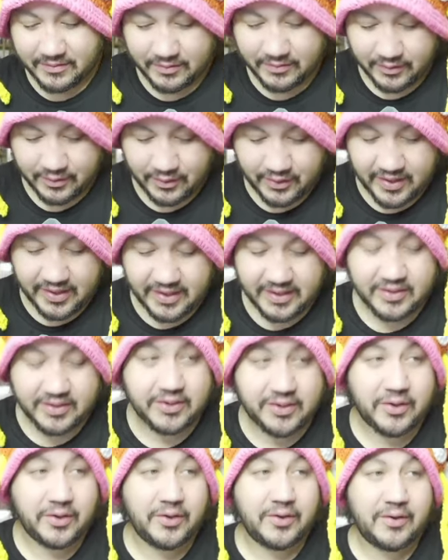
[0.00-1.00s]
We'll go ahead and
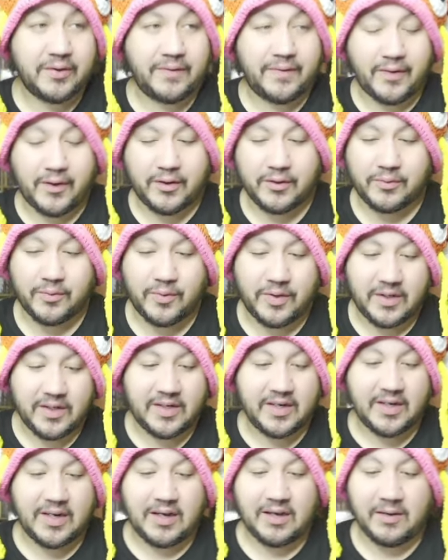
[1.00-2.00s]
show you the first one, and
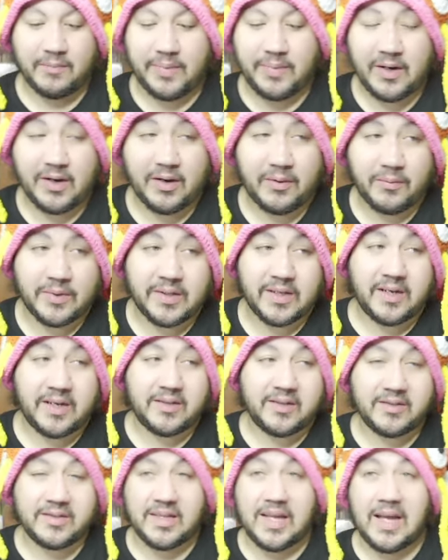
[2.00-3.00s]
then I'll compare it with the
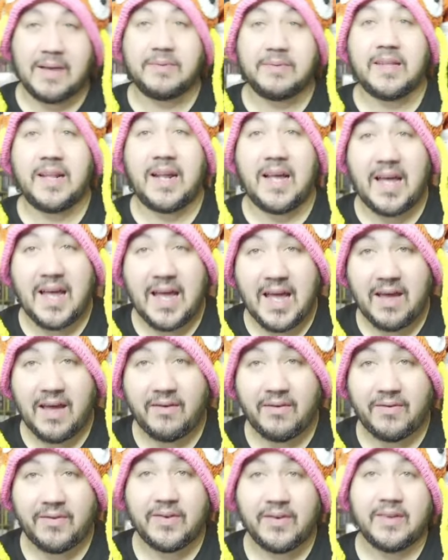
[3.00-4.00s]
other slabs that I
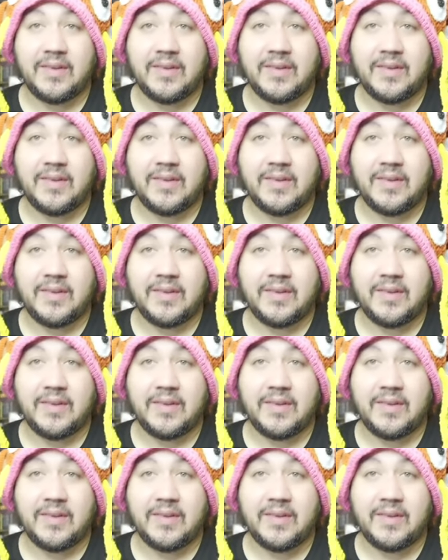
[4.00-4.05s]
have.